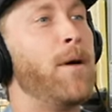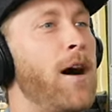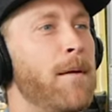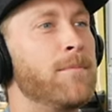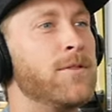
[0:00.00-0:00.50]

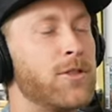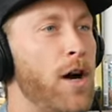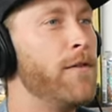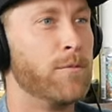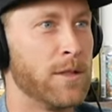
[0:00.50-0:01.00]
Bob
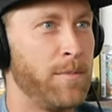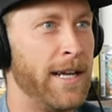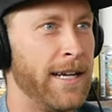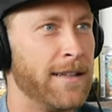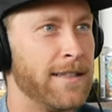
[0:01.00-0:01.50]
Sovin was
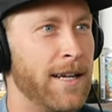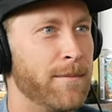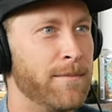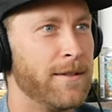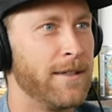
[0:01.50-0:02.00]
playing at the
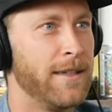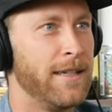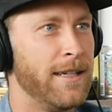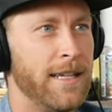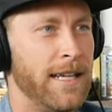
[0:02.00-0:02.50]
time.
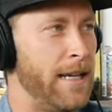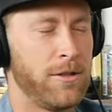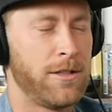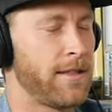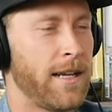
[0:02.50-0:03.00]
Really? He
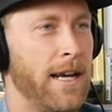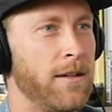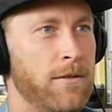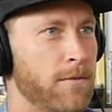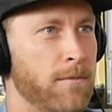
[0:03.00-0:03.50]
was just like,
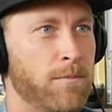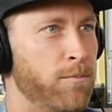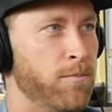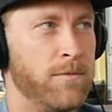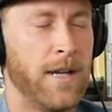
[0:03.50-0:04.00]

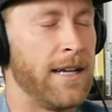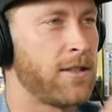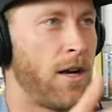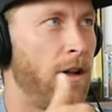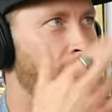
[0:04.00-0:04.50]
I
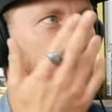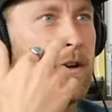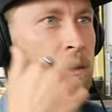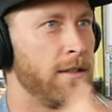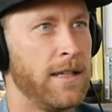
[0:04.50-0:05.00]
saw like
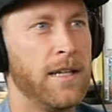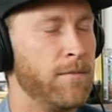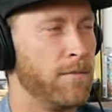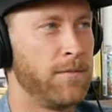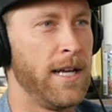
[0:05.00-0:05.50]
photos of
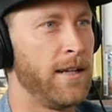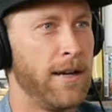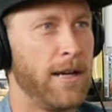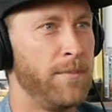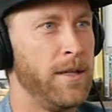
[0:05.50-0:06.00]
him taking
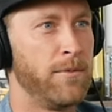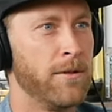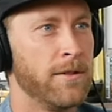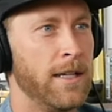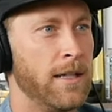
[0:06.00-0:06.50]
random
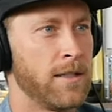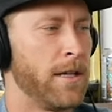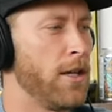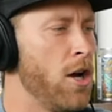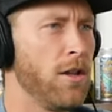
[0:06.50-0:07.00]
people. So I'm
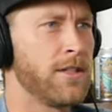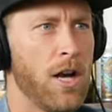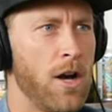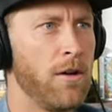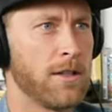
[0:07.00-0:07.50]
like, oh, let's
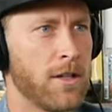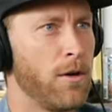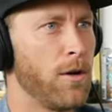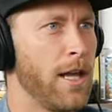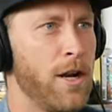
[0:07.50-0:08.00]
go. Let's go
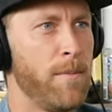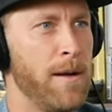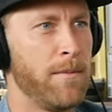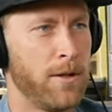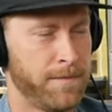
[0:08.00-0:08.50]
to Orlando
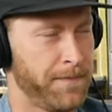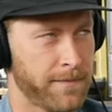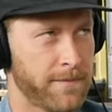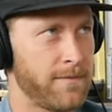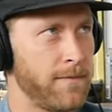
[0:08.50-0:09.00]
paintball.
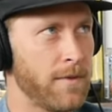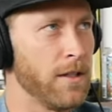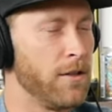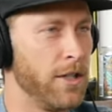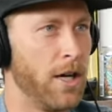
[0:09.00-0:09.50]

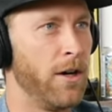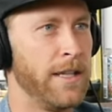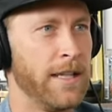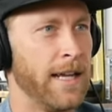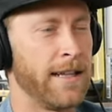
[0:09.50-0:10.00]
Go, and
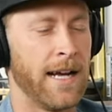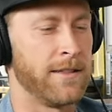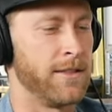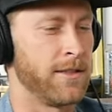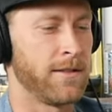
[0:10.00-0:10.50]
then like
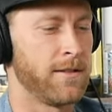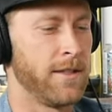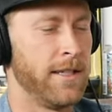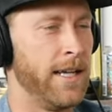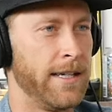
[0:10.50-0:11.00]
that just
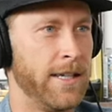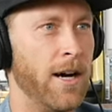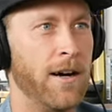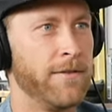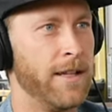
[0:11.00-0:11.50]
kicked it
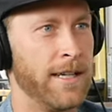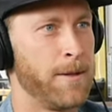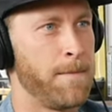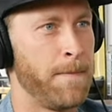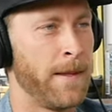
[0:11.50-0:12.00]
off. Like
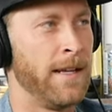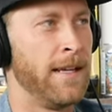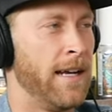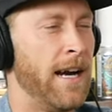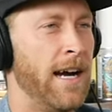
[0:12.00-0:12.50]

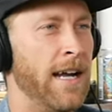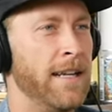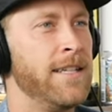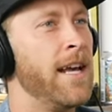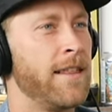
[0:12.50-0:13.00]
I
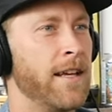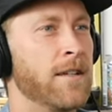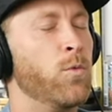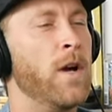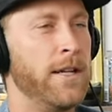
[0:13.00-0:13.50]
take
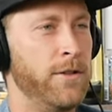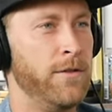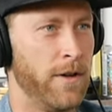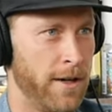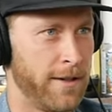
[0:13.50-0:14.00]
things way too
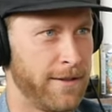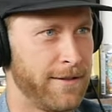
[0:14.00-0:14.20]
far.